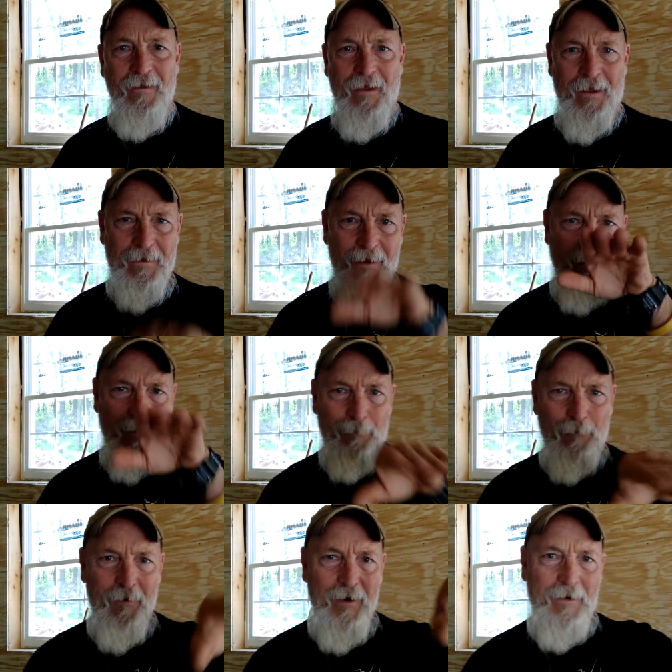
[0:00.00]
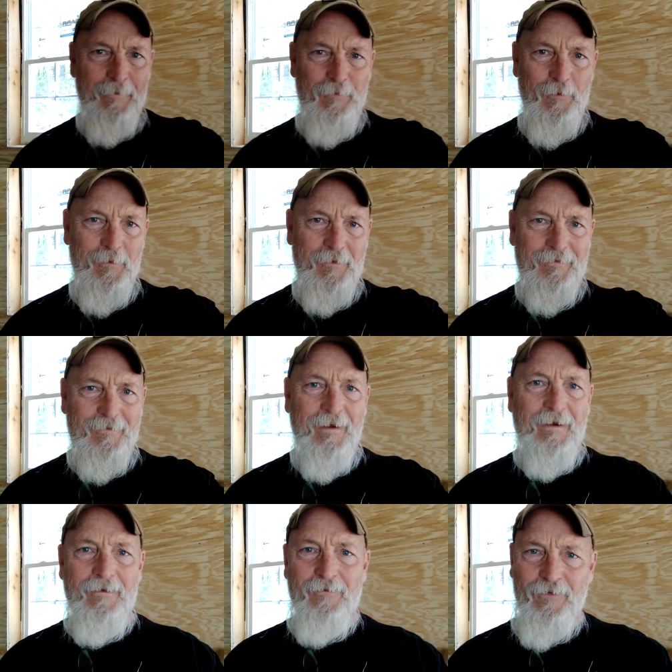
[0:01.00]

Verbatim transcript: And they come right up to his second